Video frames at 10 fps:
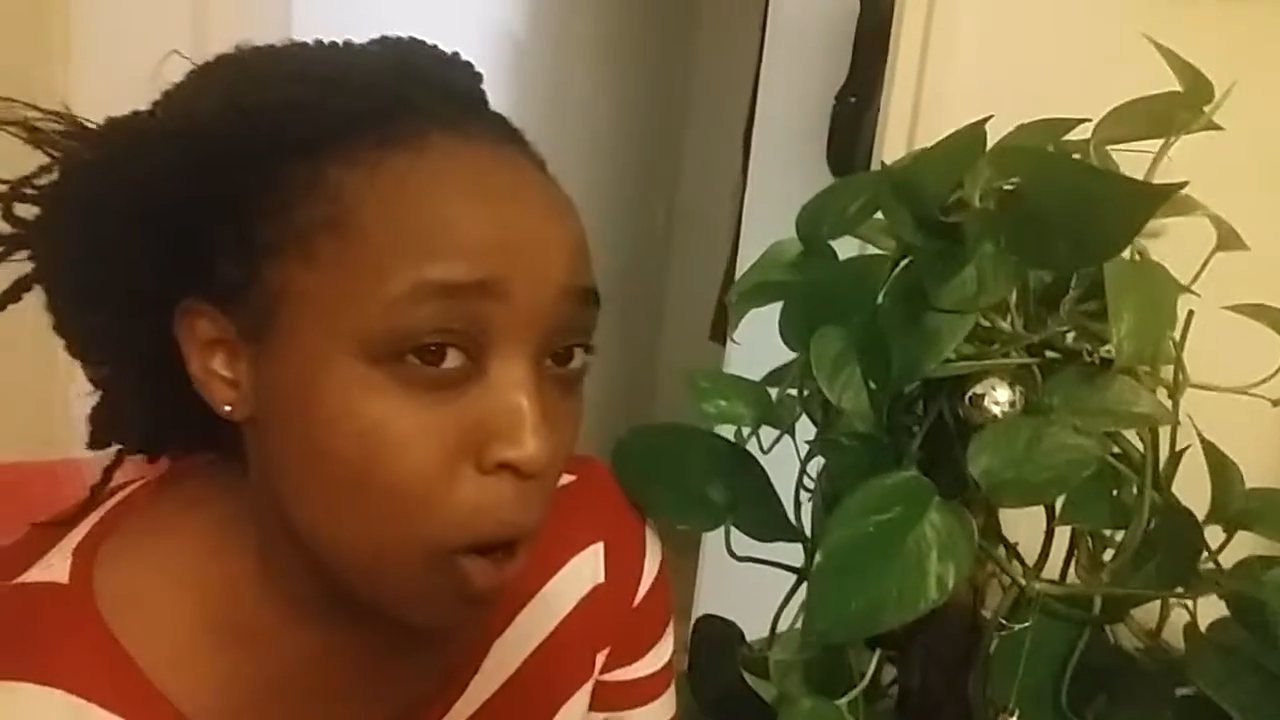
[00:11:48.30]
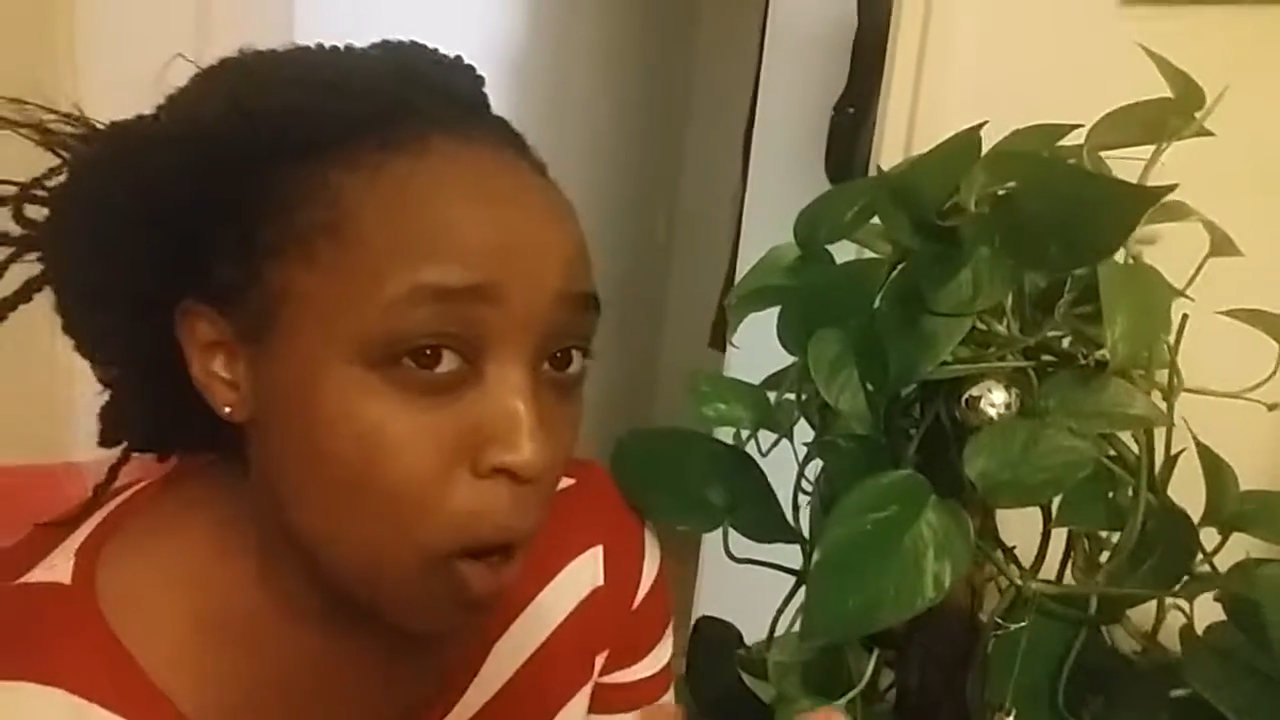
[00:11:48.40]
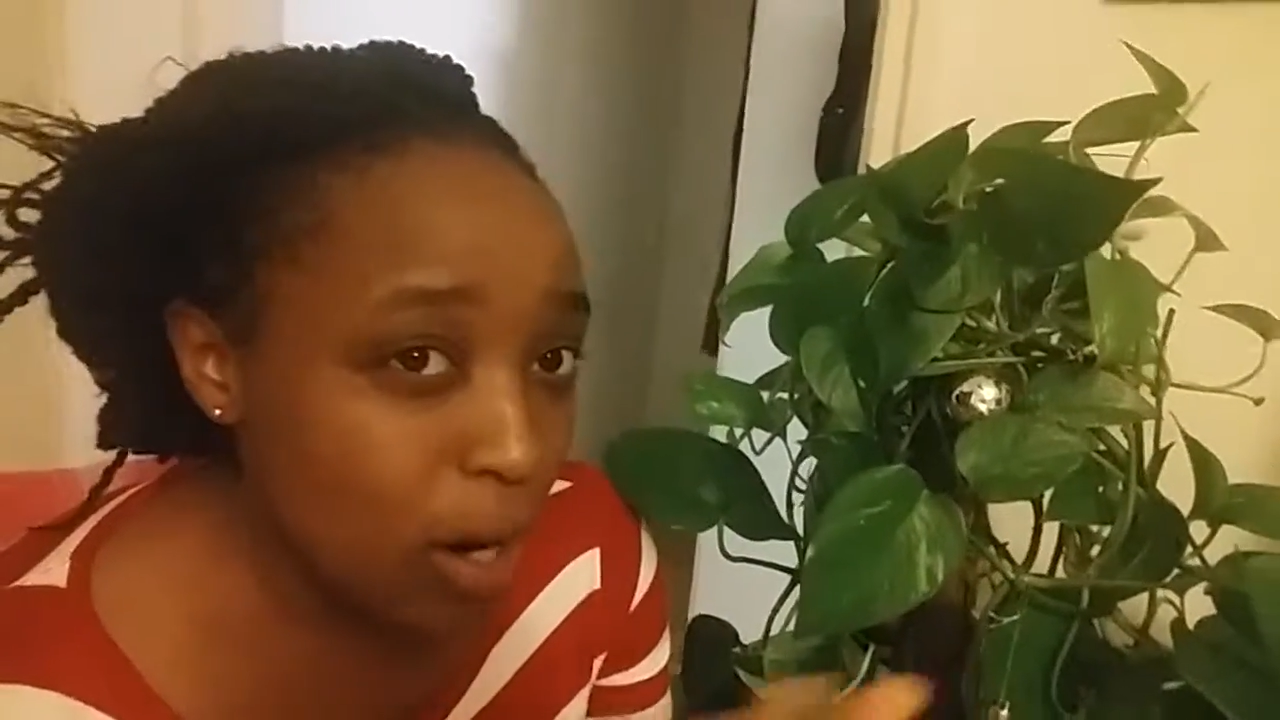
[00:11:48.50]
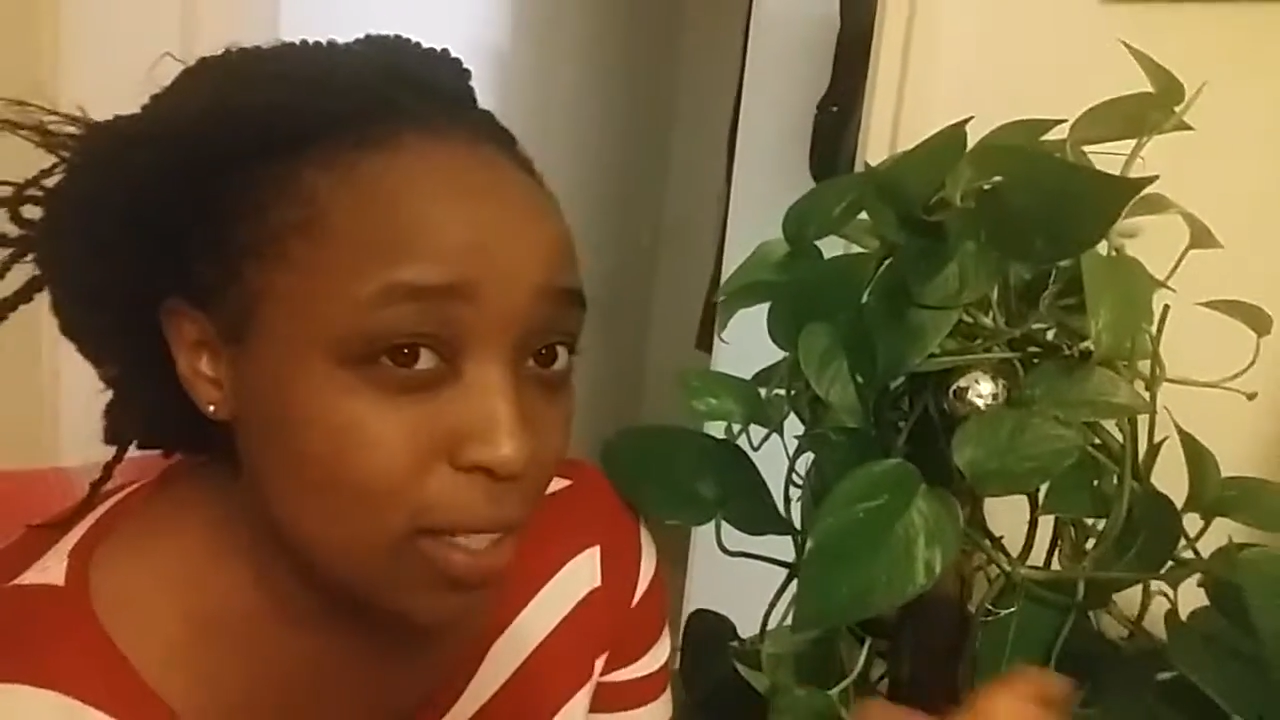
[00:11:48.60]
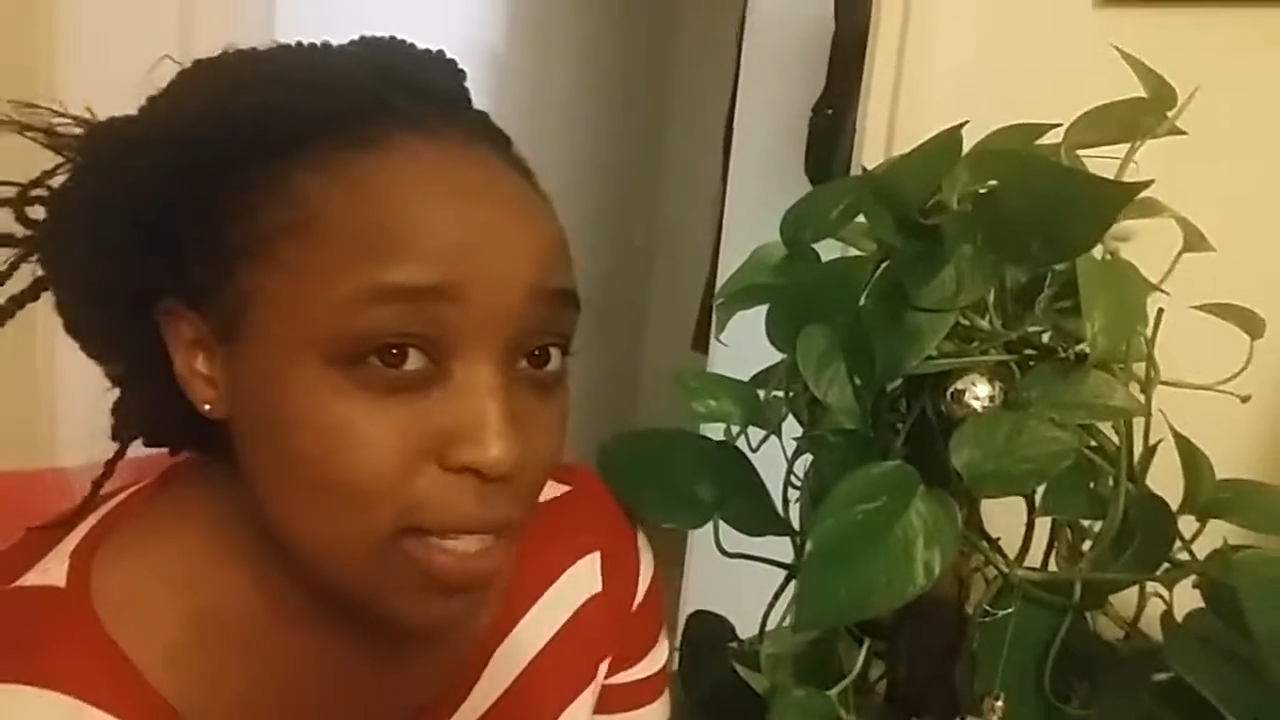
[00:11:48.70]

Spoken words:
or